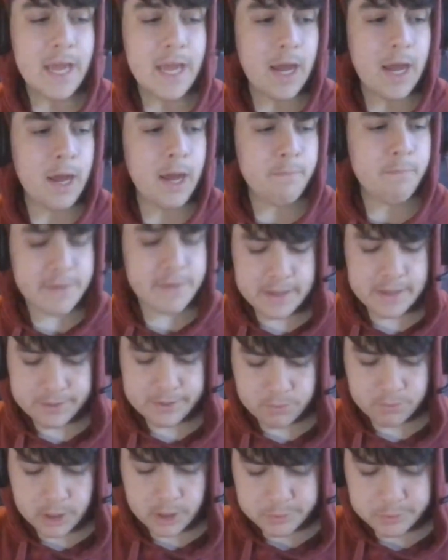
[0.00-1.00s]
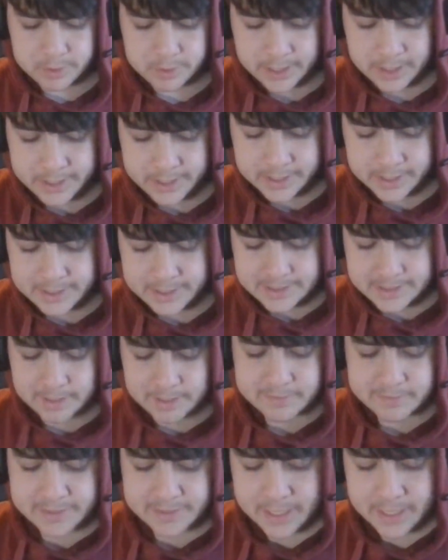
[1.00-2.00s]
Um, yeah, the Crows were leading at
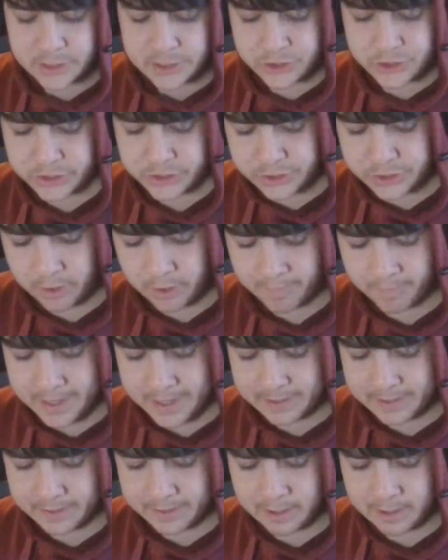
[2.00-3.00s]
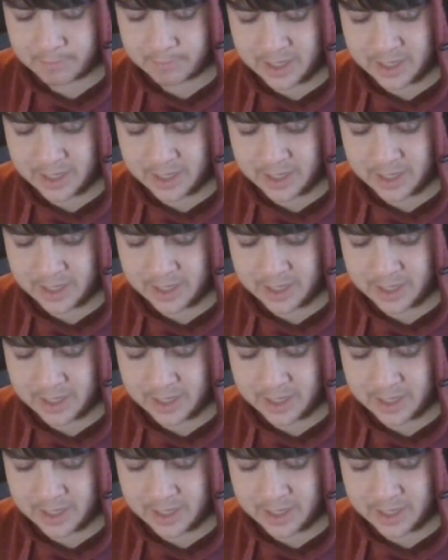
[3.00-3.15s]
some stages of that um,